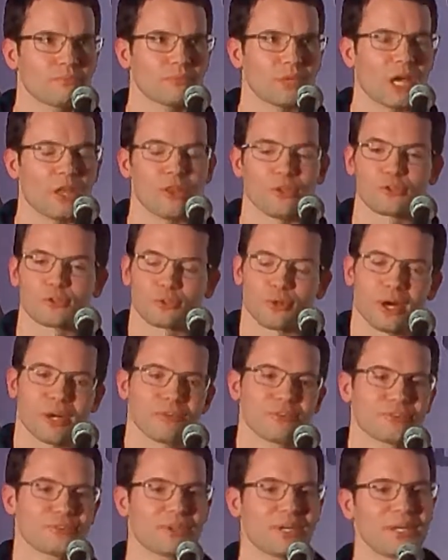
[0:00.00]
at the
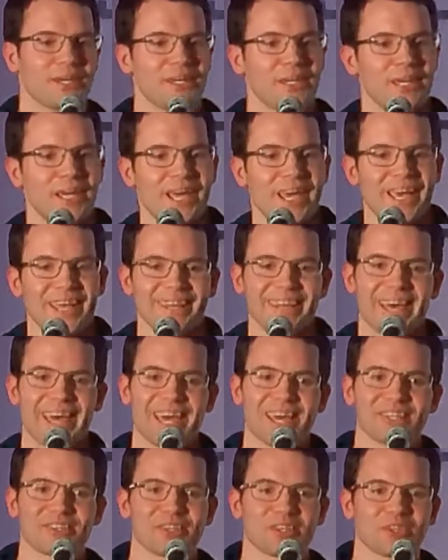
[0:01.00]
trough,
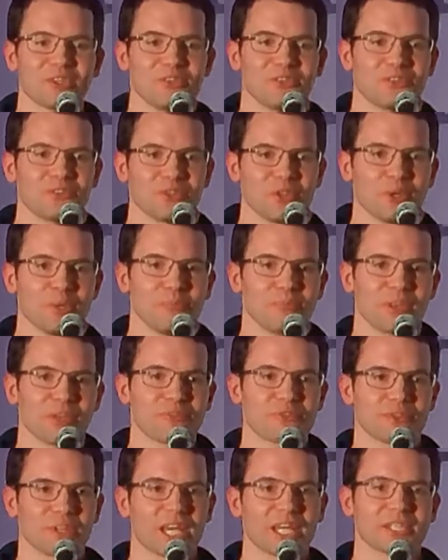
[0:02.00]
there to consume the
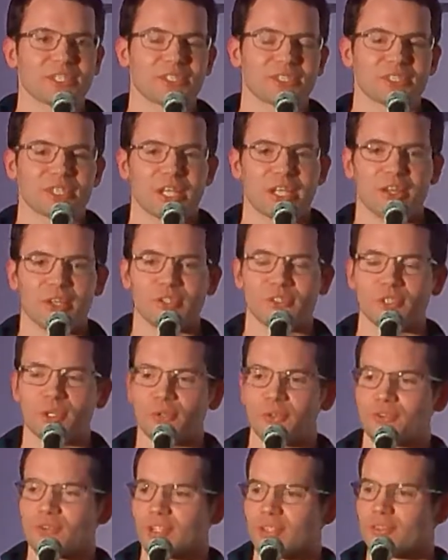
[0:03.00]
flesh and the
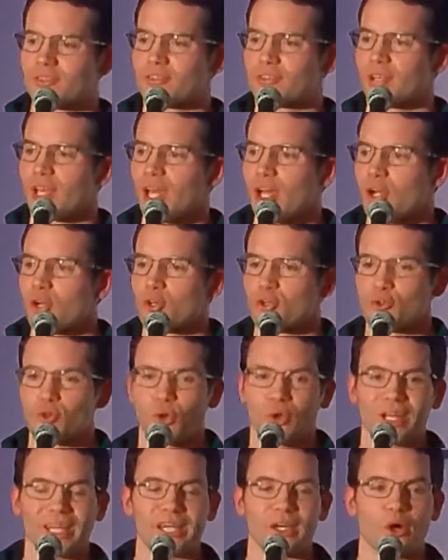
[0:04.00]
juices,
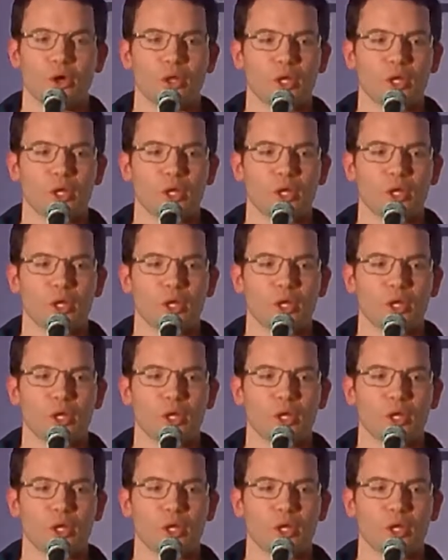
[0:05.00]
crawling